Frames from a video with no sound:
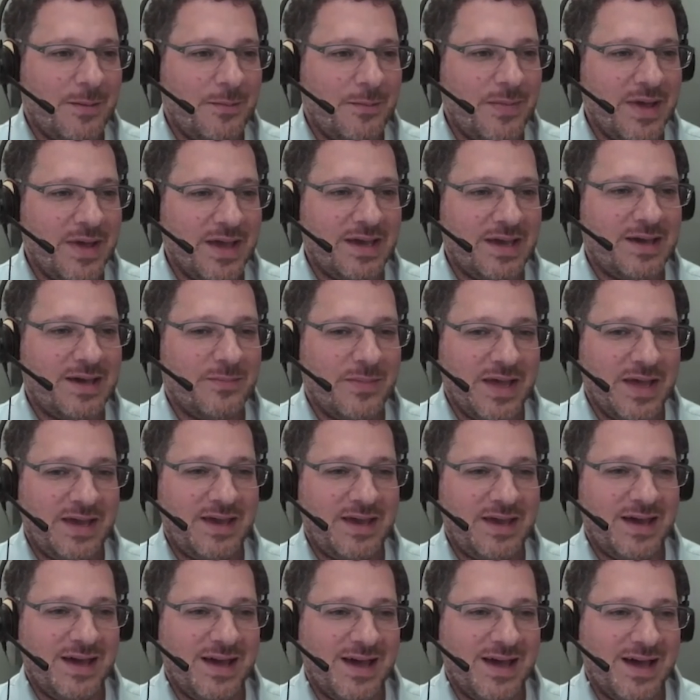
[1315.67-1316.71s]
make
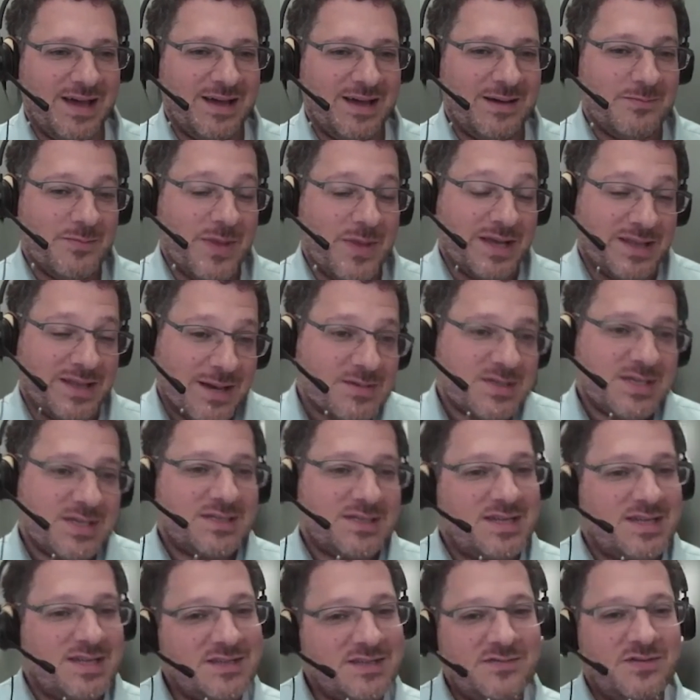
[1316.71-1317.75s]
them
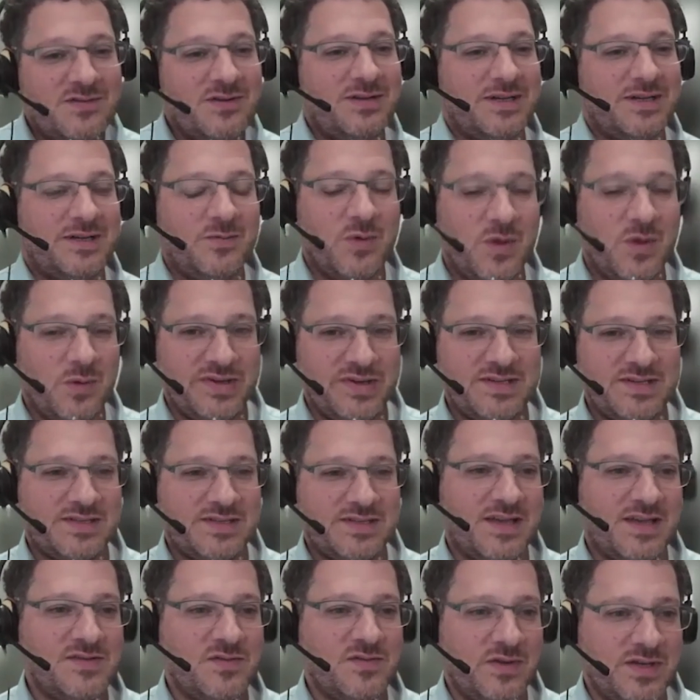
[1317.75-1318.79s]
successful, and we'll be
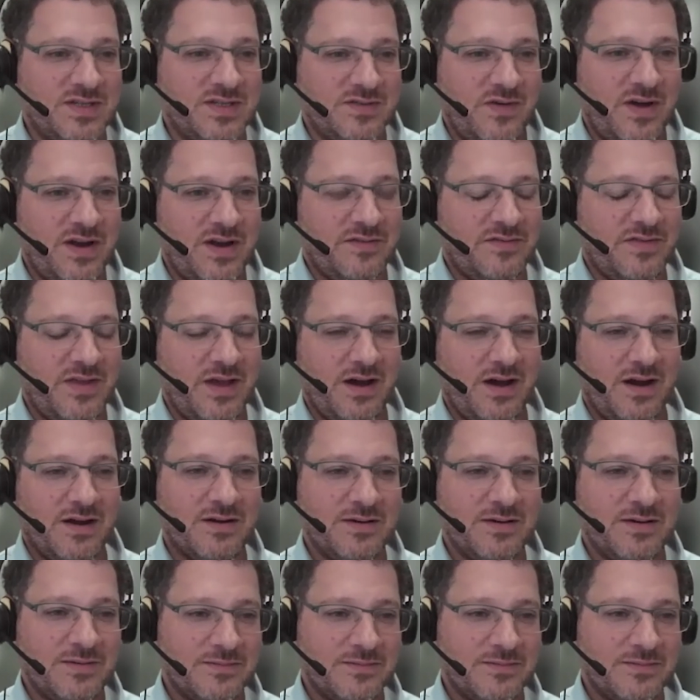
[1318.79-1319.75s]
successful as well if they are.